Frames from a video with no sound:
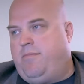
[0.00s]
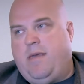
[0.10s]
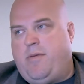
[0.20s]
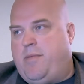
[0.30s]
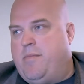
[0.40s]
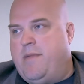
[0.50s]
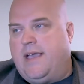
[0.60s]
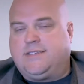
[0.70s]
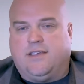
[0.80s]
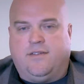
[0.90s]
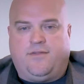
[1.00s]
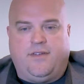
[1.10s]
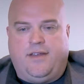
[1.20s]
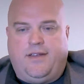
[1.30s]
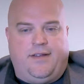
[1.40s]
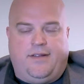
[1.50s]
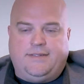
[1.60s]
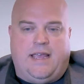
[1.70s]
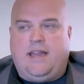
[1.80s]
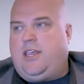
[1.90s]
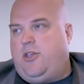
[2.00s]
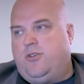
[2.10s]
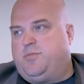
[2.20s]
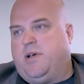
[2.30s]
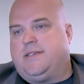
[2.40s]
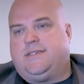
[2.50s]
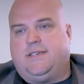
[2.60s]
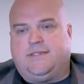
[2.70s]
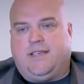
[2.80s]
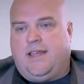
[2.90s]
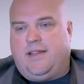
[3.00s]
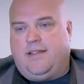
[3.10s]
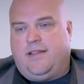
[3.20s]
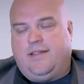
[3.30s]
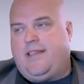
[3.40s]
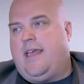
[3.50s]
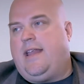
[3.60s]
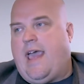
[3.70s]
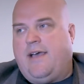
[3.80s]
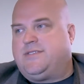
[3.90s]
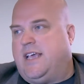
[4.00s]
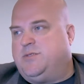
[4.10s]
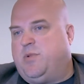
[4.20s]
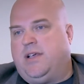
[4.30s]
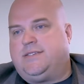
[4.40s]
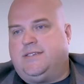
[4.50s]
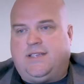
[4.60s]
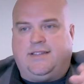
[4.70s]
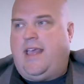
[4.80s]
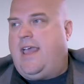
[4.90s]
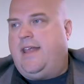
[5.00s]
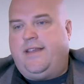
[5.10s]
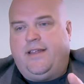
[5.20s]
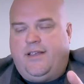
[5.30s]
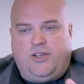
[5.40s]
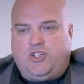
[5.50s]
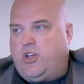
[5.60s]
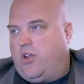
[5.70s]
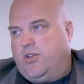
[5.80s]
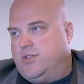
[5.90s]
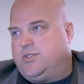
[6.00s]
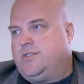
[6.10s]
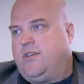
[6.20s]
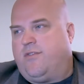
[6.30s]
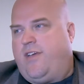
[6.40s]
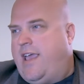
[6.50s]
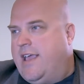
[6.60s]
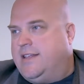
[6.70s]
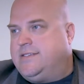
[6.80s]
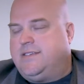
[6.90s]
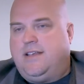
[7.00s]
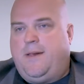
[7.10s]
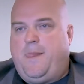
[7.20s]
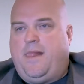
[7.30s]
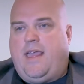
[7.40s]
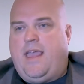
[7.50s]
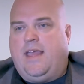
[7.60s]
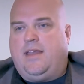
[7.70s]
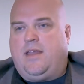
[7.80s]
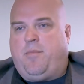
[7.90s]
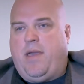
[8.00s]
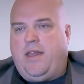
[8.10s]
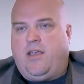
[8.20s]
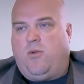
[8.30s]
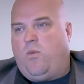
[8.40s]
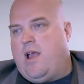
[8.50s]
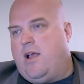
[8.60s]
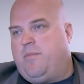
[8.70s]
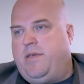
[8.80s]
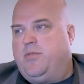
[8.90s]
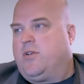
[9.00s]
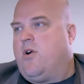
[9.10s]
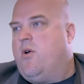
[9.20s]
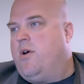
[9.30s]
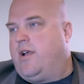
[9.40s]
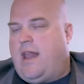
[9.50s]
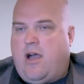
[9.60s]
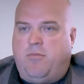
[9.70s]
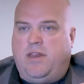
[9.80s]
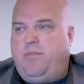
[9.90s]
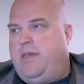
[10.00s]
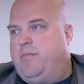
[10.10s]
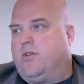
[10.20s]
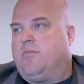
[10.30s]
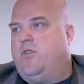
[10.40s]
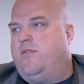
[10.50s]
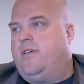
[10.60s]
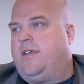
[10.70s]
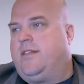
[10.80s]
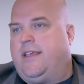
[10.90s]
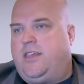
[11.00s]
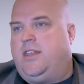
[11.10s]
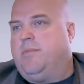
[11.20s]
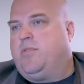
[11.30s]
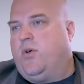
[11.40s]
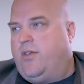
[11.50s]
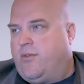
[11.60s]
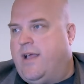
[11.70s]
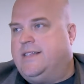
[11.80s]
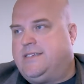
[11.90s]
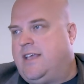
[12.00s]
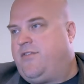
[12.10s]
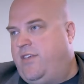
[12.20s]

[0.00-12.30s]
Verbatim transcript: maybe be a mix of 10 huge buses and 10 half size buses and 10 shuttles mm-hmm. or vans. Mm-hmm. And depending on where people are going and how many people are moving, like you deploy the right size